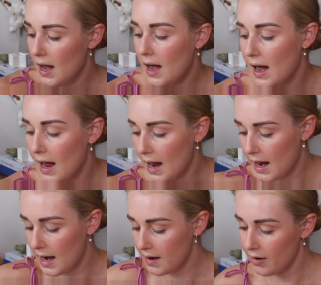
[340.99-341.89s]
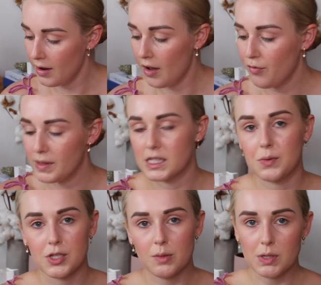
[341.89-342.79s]
I have been
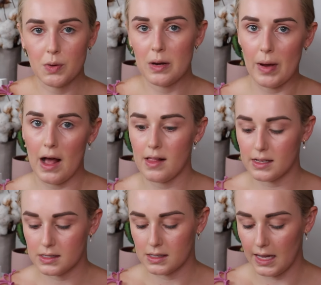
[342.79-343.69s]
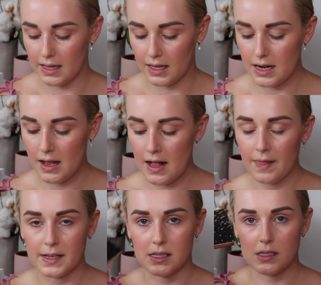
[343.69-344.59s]
switching between palettes lately.
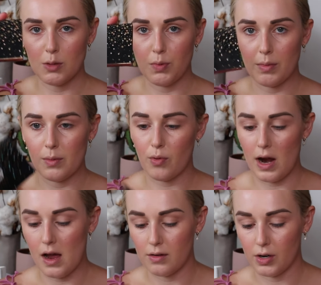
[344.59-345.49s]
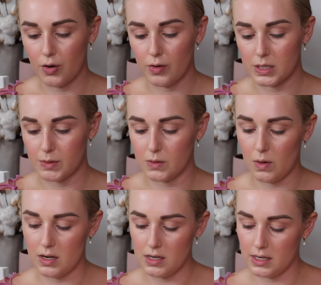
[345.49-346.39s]
This is the Bobbi Brown Christmas
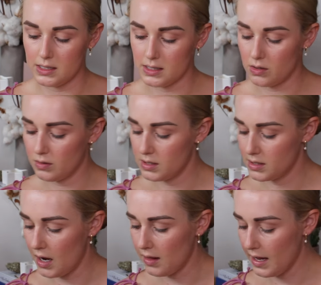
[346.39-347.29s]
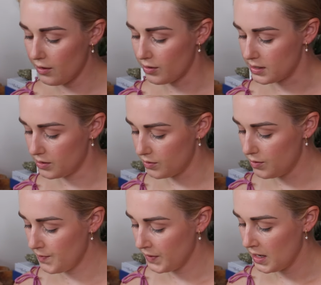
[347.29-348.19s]
one. It is called Starlight
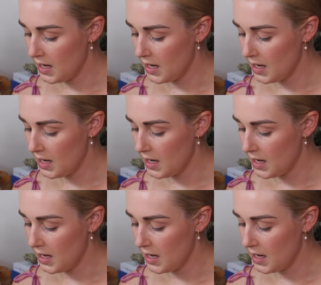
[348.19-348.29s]
Crystal.